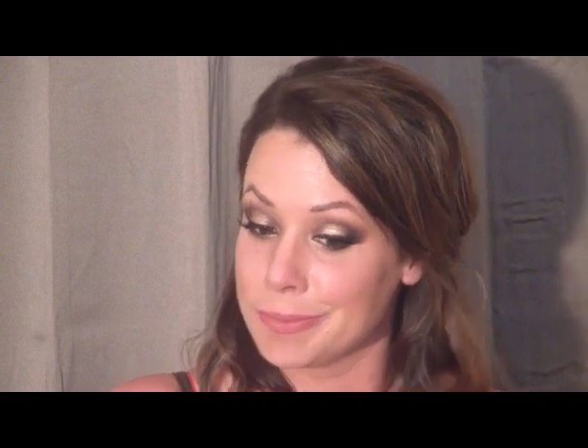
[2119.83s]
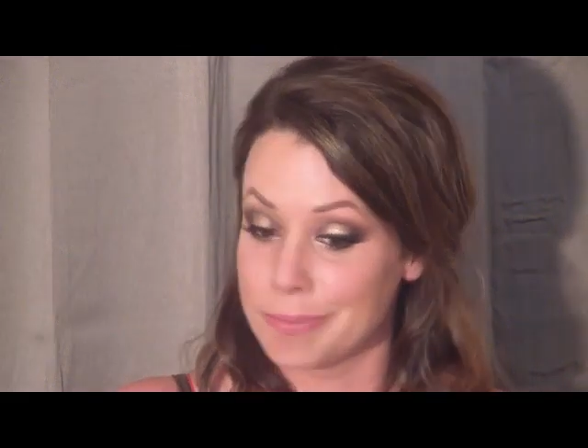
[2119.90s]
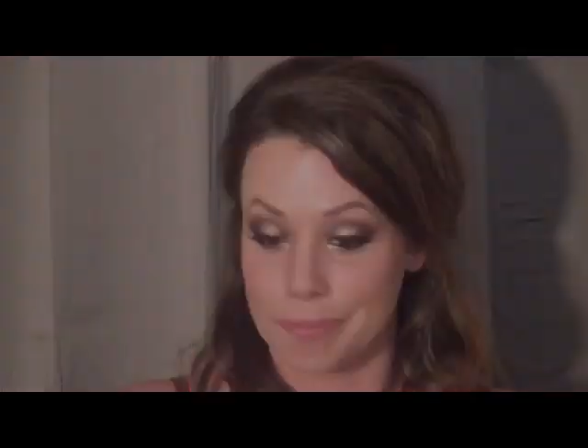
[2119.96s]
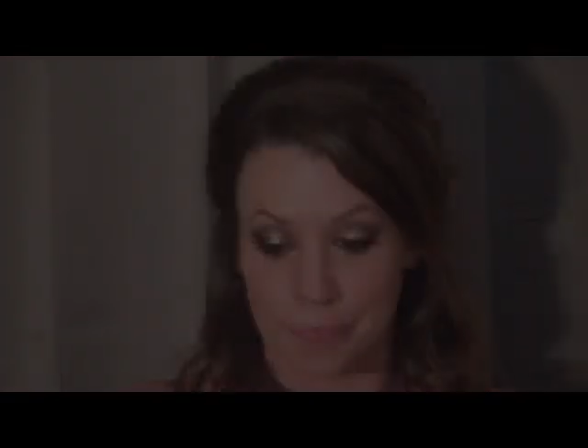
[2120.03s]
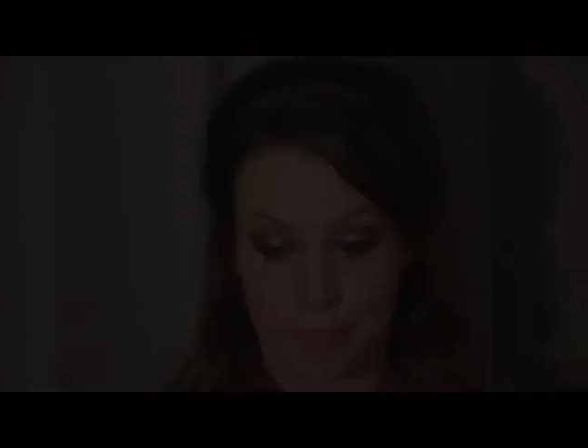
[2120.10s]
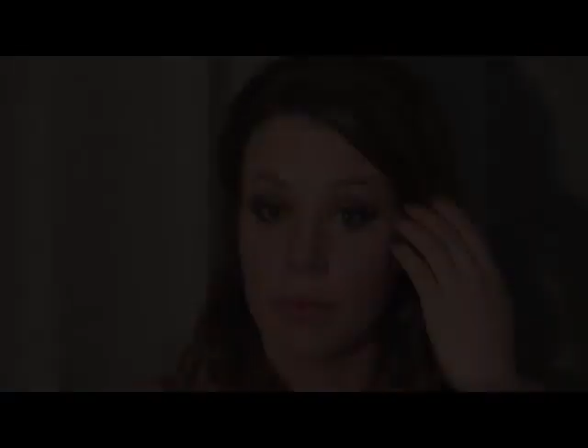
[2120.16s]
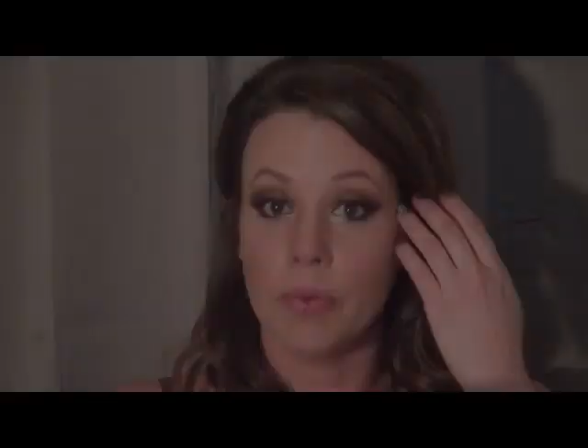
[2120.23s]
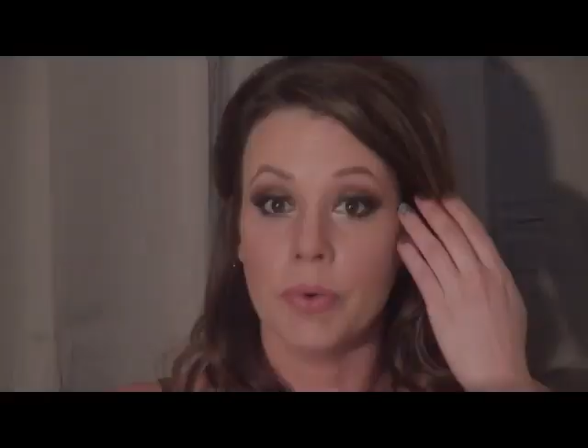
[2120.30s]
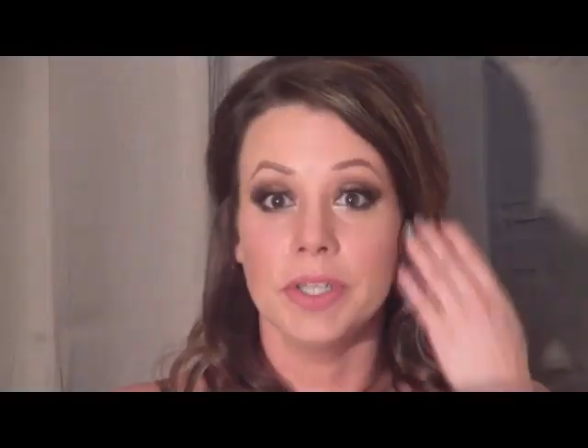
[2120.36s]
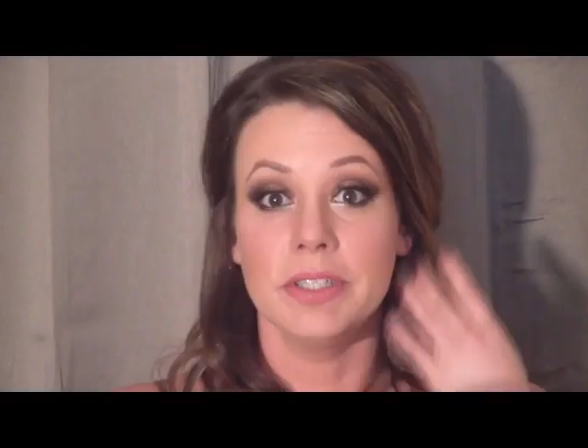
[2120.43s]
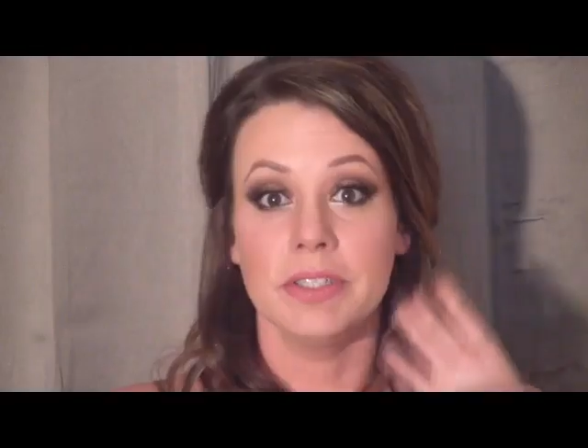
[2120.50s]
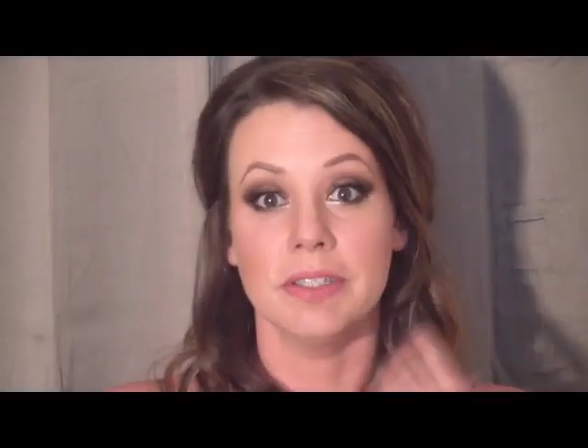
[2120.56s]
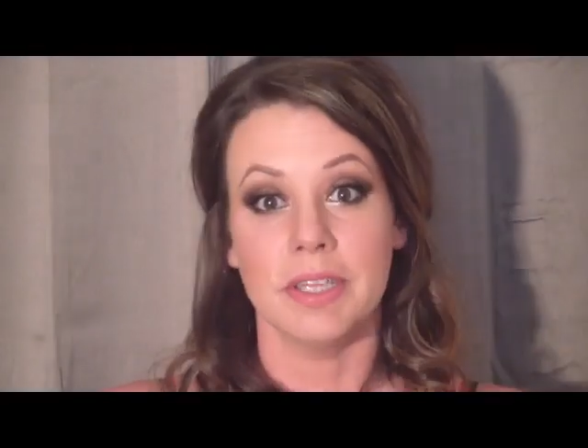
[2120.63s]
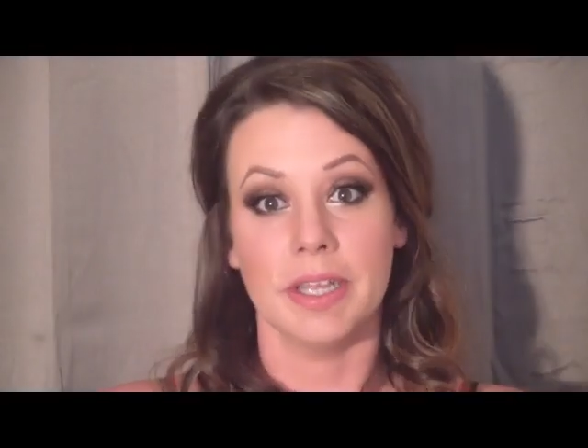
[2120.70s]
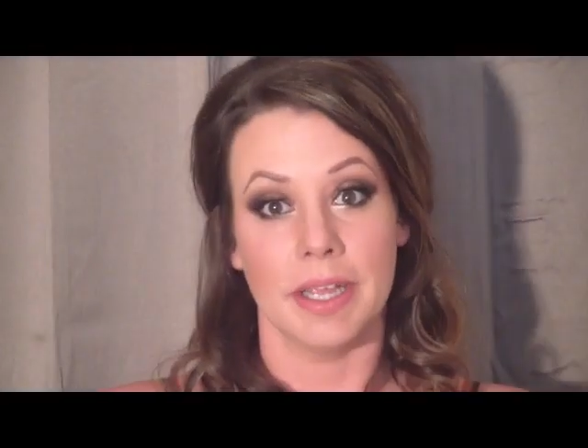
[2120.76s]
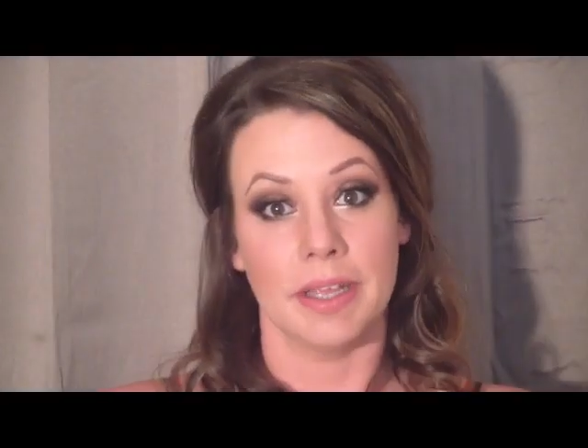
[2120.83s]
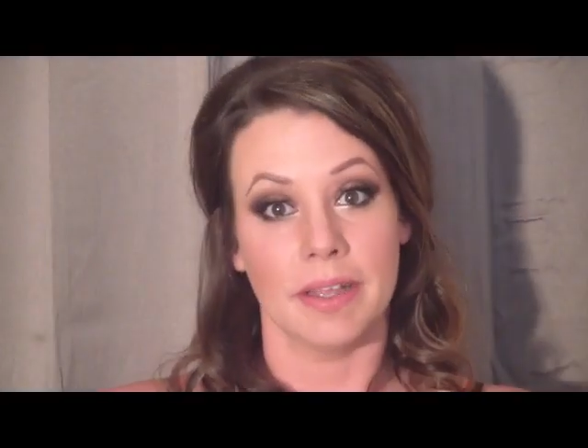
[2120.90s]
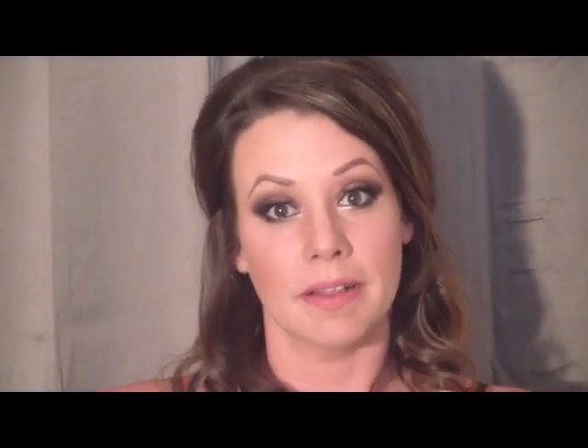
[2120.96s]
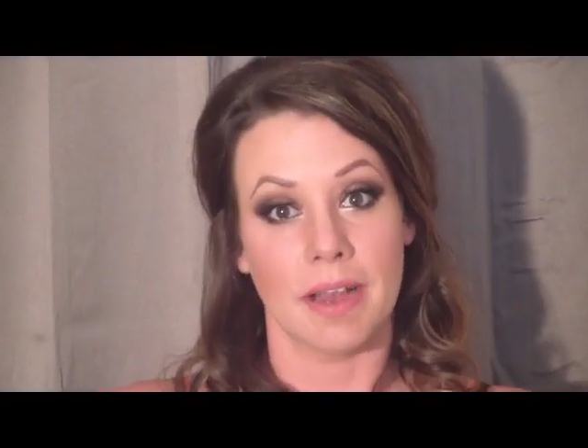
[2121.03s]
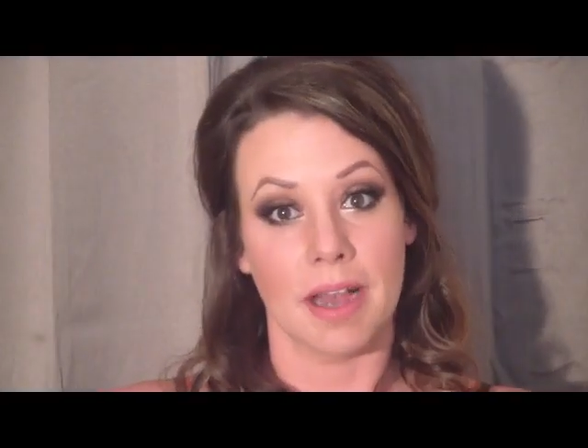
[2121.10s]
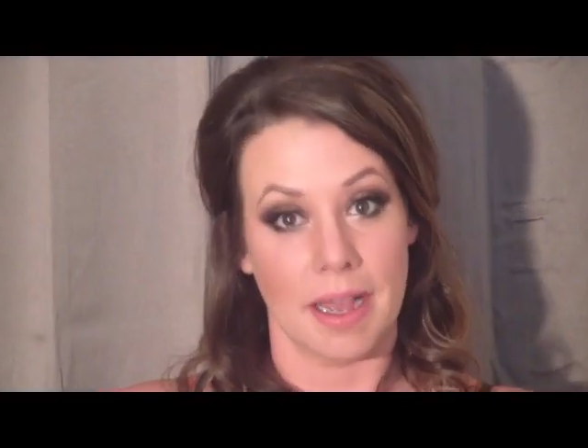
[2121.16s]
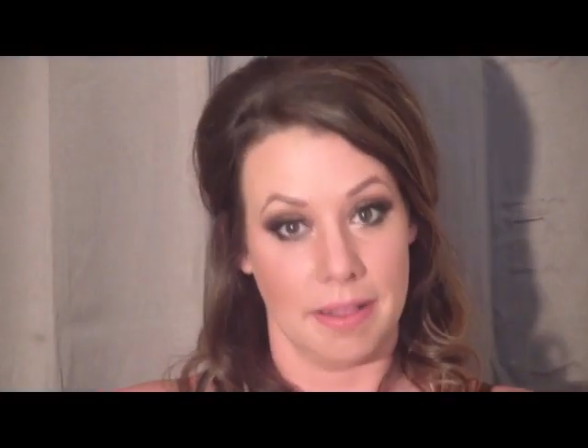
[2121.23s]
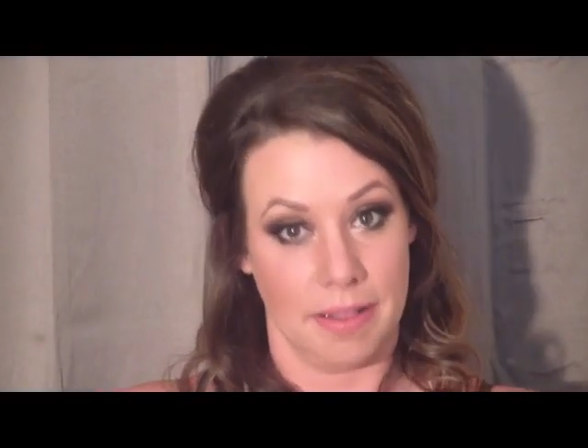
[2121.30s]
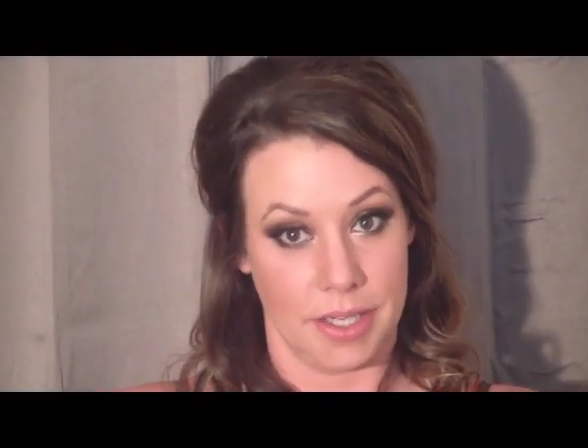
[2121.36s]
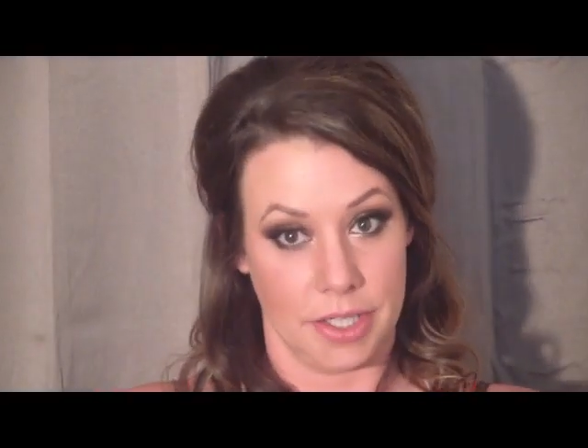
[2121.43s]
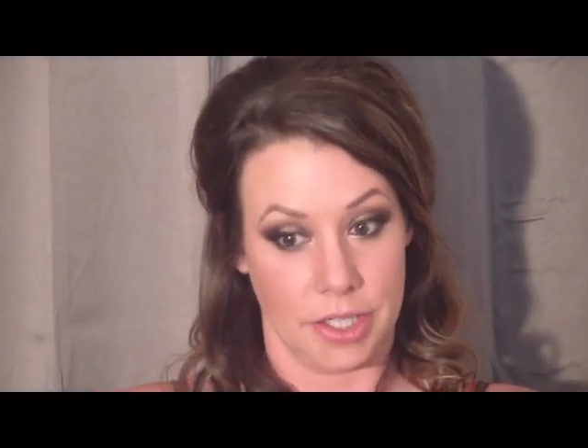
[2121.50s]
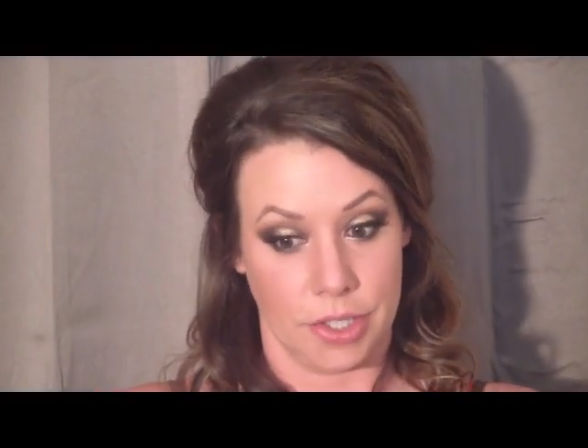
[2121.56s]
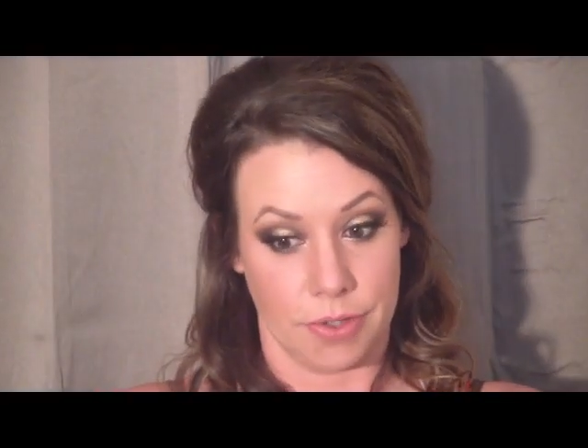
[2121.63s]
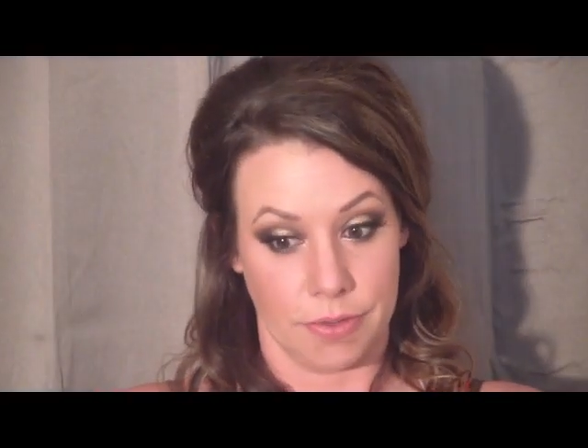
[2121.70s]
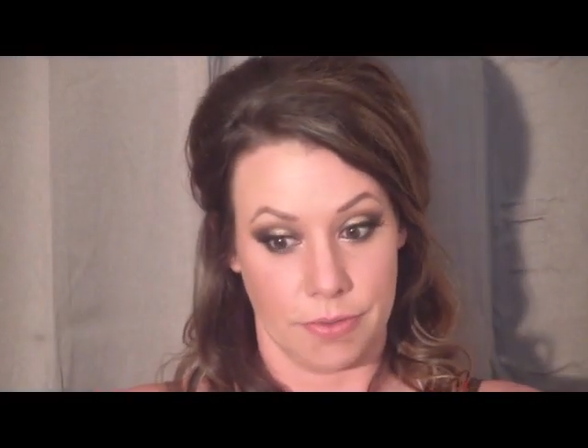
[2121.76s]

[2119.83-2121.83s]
I'm going to take the highlighter